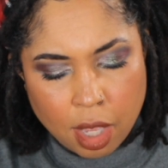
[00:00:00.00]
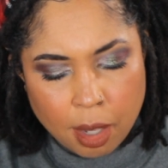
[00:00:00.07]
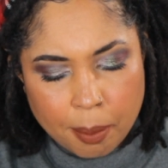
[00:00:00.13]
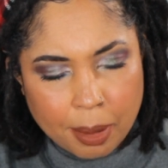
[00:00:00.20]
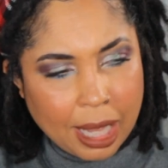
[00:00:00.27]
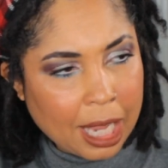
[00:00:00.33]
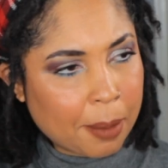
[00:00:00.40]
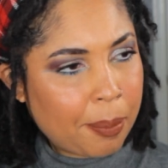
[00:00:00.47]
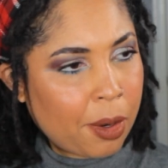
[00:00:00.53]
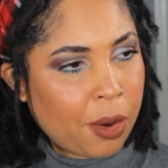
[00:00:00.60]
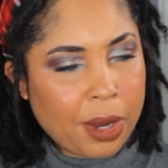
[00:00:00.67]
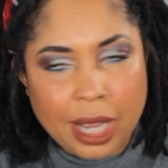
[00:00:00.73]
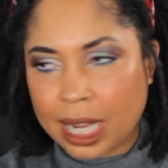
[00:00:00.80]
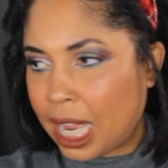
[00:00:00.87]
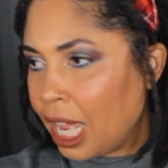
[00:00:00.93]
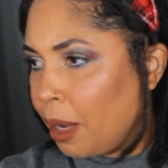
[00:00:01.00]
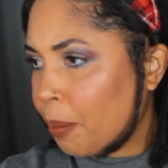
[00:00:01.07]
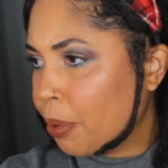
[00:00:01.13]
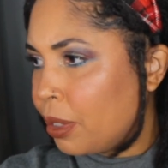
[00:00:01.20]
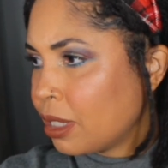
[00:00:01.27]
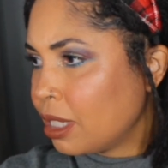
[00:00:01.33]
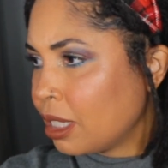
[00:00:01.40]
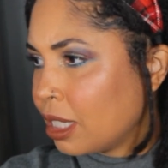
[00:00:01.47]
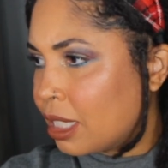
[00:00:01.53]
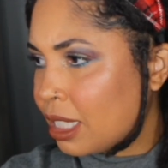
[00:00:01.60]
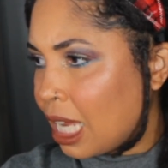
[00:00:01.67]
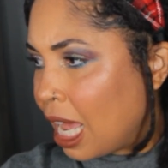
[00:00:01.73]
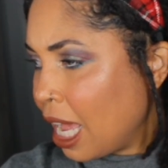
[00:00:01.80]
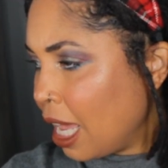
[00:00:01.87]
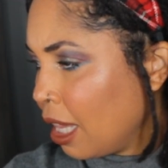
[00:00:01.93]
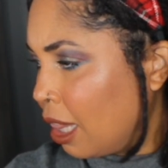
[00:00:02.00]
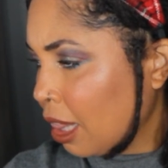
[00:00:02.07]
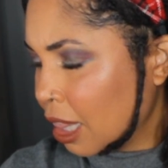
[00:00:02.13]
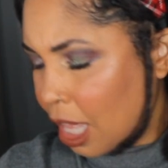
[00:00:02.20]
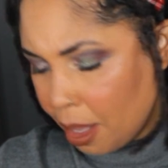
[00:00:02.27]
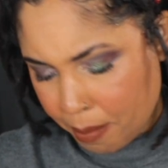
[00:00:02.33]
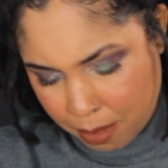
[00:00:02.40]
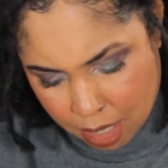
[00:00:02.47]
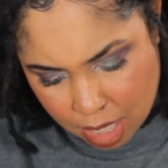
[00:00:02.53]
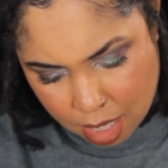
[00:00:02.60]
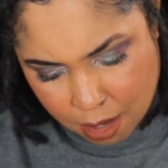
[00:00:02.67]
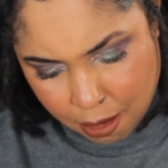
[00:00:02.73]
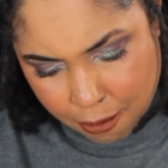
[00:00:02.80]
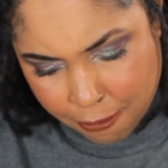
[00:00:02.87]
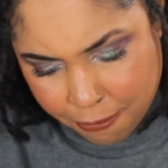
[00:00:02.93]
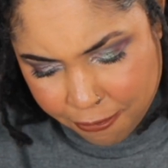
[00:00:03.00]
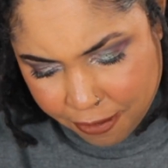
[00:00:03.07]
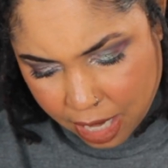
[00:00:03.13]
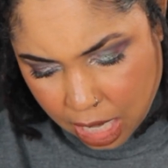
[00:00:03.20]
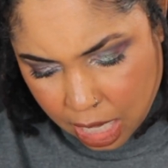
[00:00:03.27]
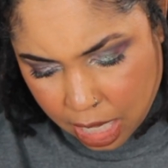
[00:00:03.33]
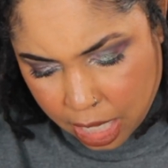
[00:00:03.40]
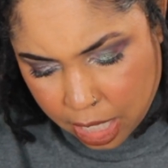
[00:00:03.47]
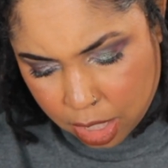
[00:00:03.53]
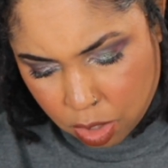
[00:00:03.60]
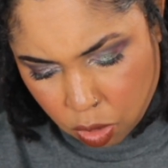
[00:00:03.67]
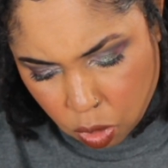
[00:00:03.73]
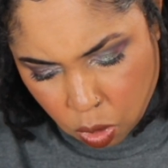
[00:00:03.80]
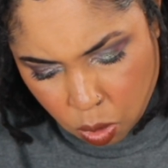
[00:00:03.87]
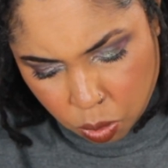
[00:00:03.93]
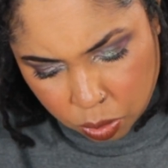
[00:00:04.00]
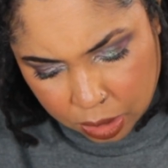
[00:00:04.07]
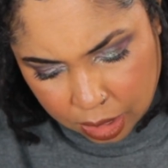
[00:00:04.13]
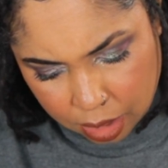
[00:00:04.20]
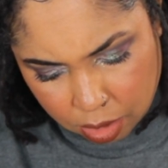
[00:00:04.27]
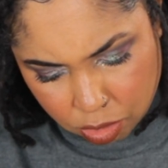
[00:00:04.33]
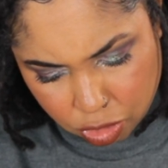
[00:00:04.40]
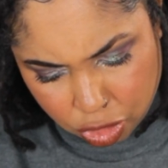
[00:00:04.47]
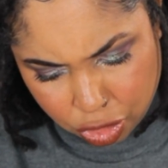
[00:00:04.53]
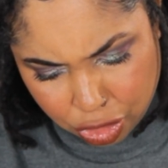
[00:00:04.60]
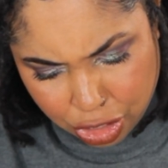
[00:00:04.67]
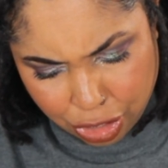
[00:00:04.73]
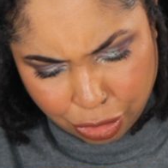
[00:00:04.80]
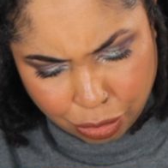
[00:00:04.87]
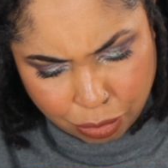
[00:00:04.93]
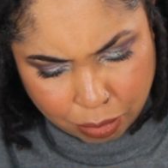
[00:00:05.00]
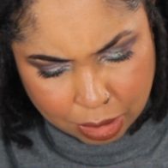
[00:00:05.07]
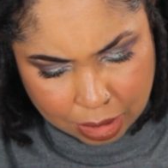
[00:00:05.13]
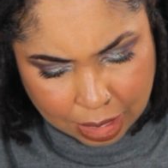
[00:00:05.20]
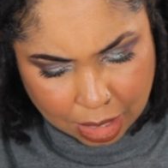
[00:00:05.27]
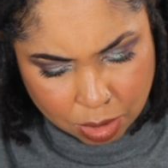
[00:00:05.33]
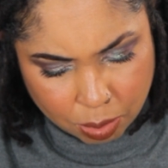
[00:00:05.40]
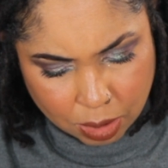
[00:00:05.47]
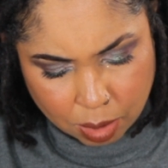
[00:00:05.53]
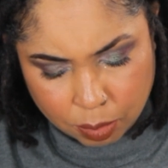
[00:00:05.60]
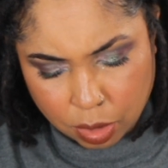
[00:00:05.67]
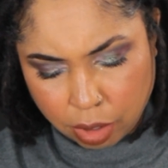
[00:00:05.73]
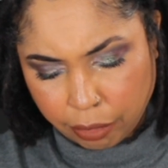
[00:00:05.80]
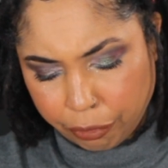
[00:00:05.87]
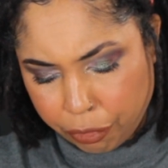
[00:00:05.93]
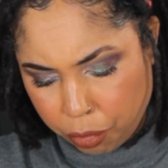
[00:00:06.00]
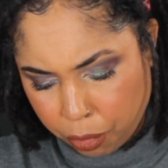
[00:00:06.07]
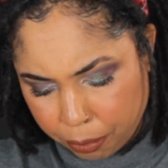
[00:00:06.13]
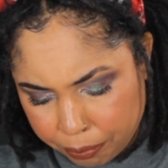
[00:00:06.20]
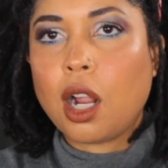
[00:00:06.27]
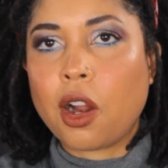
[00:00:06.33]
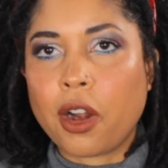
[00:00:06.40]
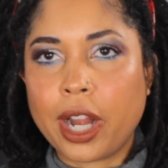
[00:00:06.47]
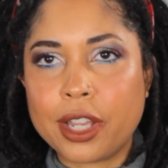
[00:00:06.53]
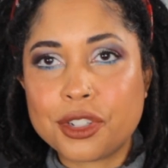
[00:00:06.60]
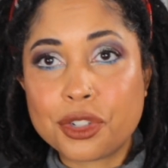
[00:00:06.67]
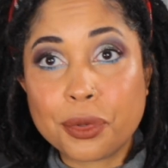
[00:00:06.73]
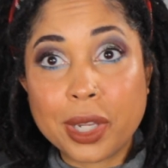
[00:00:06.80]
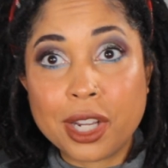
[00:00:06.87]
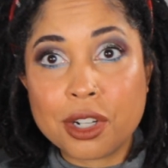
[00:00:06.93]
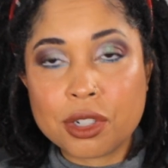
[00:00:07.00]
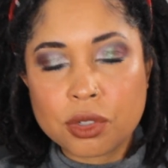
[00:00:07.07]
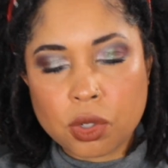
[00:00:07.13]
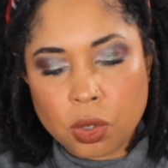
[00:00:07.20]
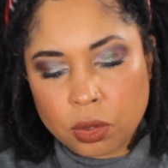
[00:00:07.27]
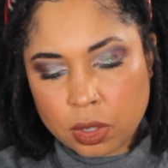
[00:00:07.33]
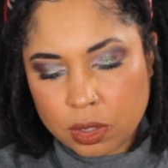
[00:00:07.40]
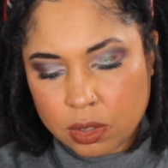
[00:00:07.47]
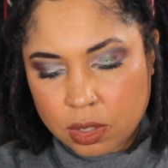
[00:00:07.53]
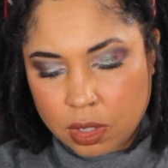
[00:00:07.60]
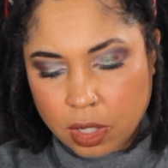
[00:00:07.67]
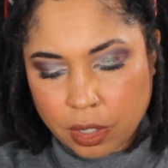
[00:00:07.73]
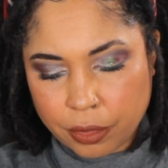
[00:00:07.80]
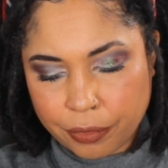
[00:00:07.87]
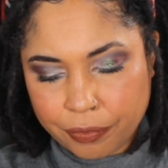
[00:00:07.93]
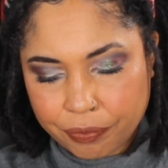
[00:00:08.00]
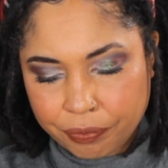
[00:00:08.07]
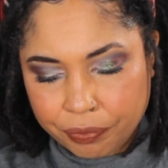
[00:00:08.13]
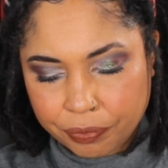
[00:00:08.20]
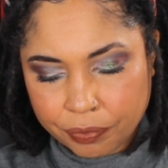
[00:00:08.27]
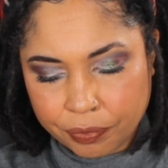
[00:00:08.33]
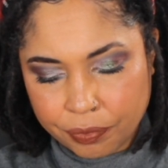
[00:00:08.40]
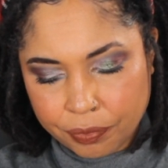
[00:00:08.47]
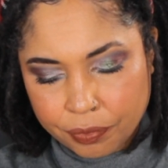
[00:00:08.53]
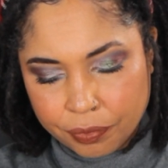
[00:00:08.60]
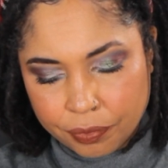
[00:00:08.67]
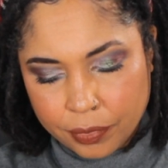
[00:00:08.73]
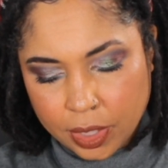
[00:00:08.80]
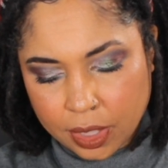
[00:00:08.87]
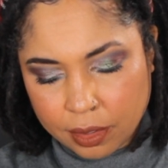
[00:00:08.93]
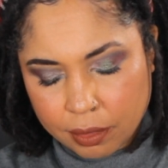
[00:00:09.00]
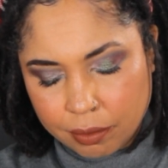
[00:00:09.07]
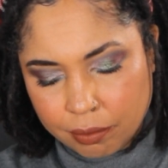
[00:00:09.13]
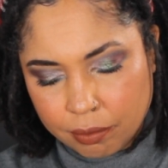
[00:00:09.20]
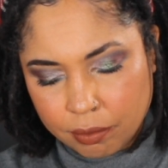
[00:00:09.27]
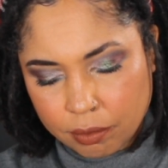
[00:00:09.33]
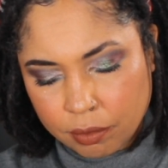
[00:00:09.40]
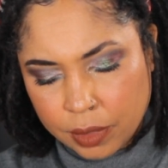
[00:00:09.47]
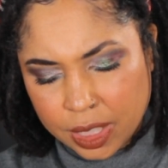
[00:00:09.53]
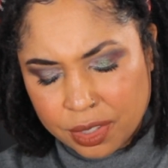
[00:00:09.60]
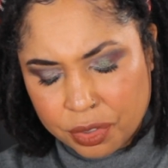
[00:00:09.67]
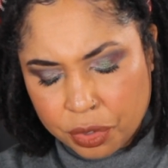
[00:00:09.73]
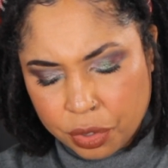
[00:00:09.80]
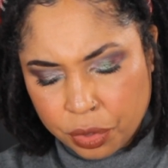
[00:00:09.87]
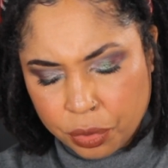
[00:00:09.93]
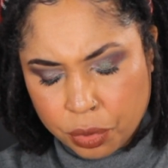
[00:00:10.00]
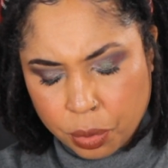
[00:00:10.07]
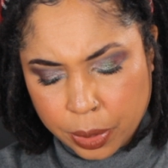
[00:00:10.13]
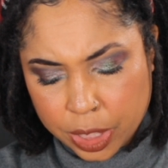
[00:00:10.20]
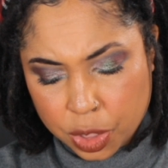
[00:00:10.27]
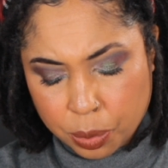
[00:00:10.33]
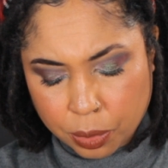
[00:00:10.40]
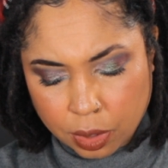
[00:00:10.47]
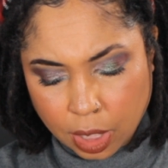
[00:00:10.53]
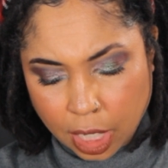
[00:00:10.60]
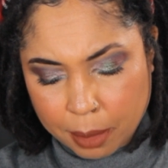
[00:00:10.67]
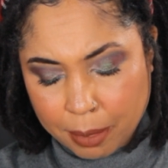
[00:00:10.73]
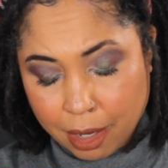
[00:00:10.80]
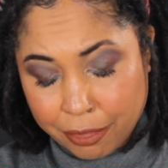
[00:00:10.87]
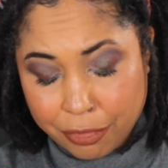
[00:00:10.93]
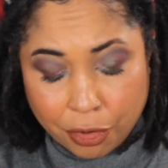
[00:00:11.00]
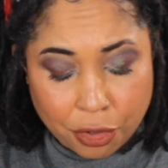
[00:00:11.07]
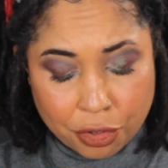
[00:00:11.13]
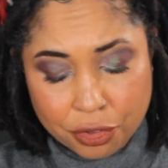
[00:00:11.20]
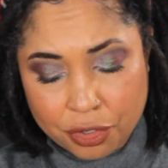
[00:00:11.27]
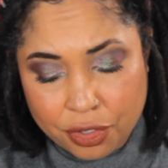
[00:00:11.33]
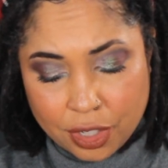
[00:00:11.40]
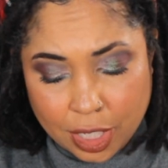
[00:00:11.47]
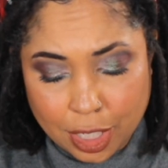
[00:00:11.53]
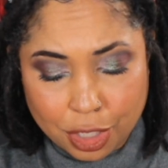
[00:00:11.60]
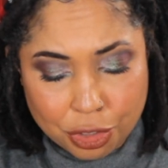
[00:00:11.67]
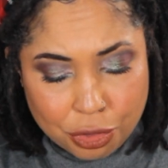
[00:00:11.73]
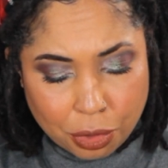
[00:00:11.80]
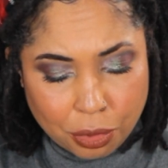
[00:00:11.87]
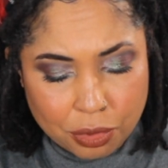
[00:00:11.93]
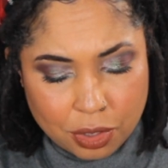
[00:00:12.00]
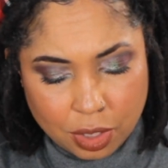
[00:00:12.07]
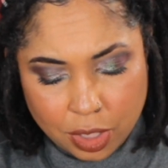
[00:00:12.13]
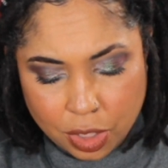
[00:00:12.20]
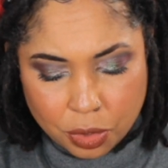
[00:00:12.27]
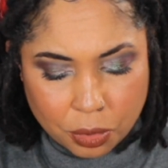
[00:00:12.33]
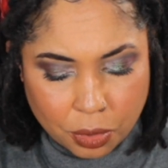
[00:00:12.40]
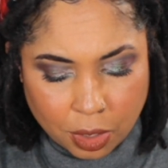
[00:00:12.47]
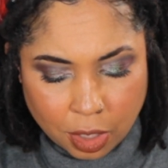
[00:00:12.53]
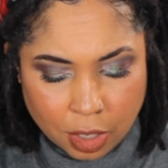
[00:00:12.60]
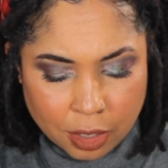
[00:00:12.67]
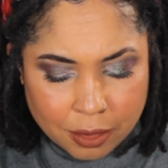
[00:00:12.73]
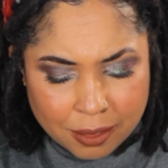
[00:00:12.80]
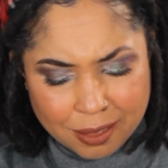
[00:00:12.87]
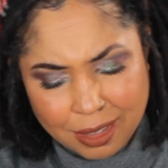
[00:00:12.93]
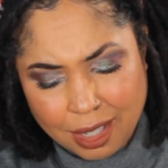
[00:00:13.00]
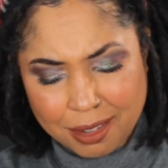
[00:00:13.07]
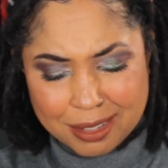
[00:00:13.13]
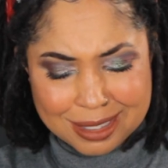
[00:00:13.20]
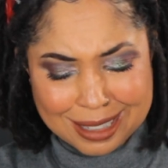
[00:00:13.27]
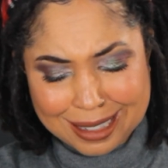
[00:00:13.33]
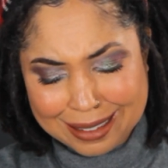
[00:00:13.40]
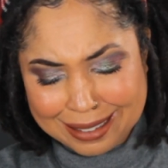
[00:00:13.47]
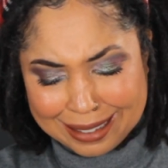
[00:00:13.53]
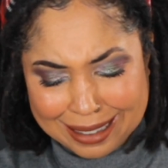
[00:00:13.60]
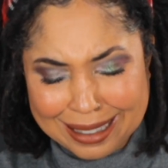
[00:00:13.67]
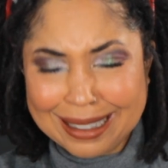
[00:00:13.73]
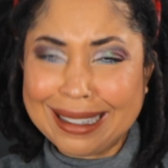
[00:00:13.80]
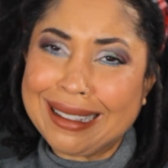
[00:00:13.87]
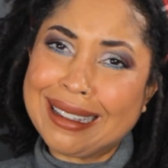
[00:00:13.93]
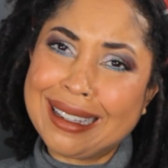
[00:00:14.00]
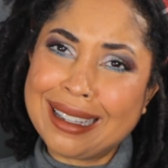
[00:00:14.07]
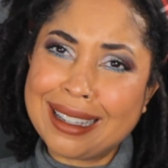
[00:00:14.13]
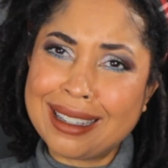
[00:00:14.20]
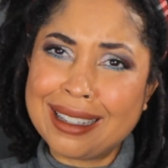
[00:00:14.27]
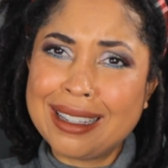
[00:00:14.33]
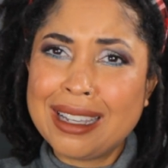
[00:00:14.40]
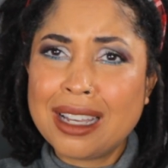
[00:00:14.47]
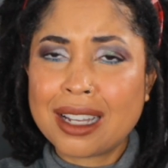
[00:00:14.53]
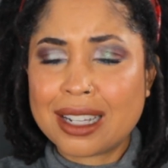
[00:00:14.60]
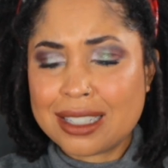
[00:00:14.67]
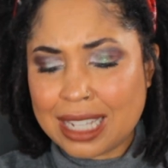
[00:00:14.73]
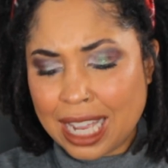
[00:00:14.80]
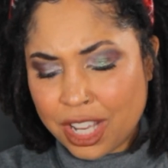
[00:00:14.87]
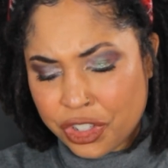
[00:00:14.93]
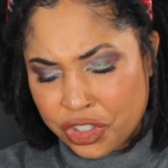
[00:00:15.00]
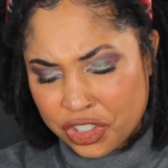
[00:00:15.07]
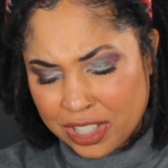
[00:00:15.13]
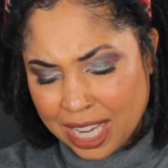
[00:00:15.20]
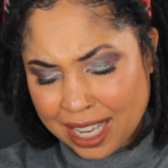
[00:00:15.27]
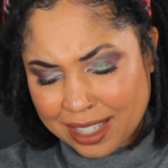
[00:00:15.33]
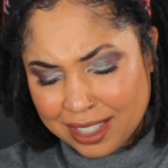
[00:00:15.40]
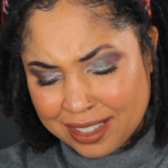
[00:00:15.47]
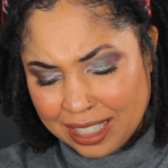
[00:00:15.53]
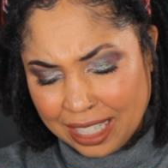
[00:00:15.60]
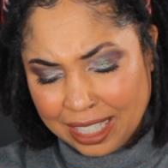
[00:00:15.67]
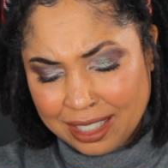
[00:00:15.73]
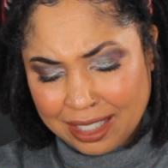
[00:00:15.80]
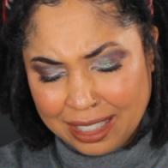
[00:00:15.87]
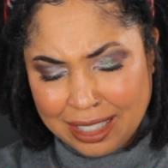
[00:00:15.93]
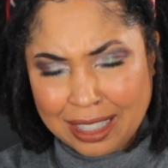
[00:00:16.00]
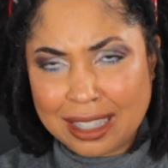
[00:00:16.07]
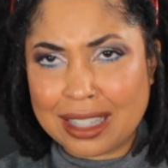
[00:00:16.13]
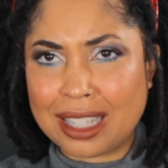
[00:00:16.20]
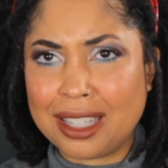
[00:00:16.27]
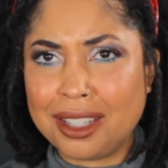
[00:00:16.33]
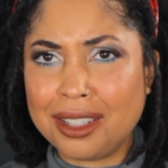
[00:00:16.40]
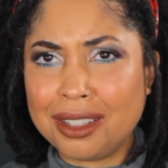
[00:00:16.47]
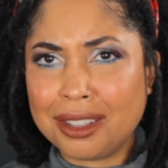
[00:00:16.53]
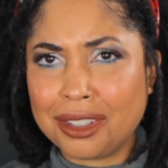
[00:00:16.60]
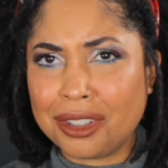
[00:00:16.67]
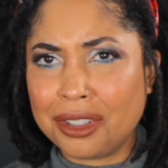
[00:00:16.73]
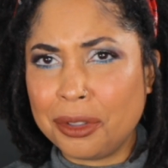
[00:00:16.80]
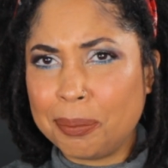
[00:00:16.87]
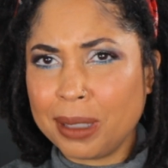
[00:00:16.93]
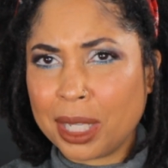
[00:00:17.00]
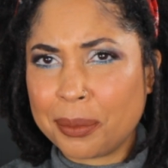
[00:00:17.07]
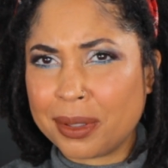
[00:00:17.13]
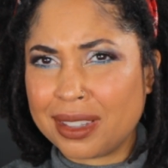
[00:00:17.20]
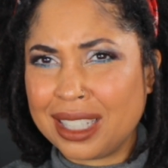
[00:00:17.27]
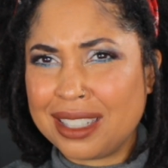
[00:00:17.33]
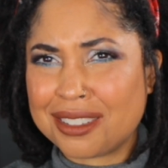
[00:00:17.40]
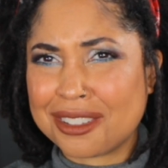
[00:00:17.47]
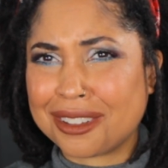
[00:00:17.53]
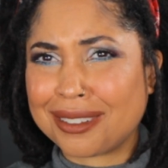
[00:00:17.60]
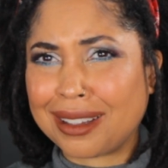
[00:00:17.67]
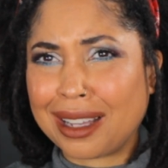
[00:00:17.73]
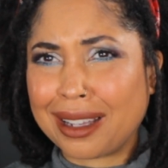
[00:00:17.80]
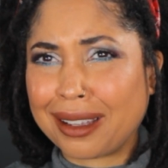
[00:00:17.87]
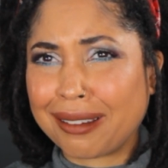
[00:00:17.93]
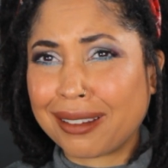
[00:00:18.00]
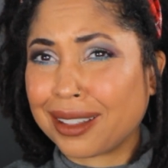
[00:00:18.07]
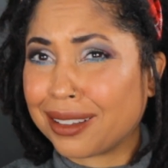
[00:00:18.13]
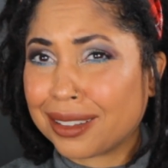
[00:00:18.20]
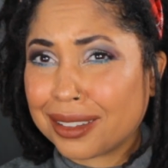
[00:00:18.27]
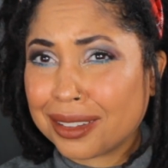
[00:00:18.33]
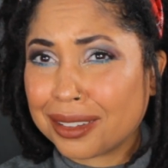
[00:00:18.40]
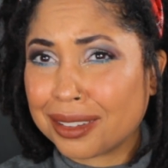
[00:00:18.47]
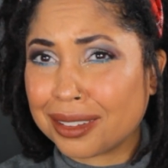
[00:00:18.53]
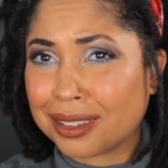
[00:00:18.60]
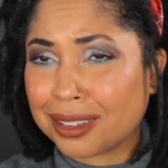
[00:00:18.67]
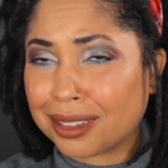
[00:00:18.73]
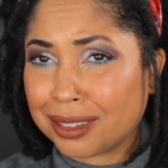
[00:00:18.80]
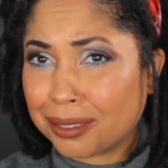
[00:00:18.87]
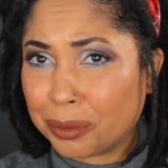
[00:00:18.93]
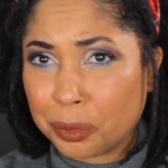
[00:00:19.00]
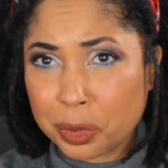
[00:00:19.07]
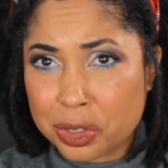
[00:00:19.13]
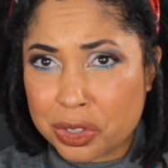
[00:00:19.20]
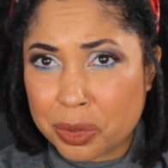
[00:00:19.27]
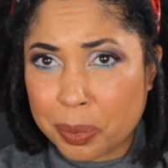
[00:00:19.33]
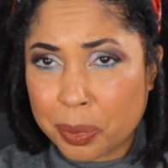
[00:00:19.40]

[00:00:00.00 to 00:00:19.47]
Black Bow had gotten put to the side. Let me find Golden Snow because that's what I'm looking for. All right, so here's Golden Snow. And these two quints were like my first intro to Dior. I was kind of like, uh, because I had just gotten into indie, and then you play with these and you're like, what's the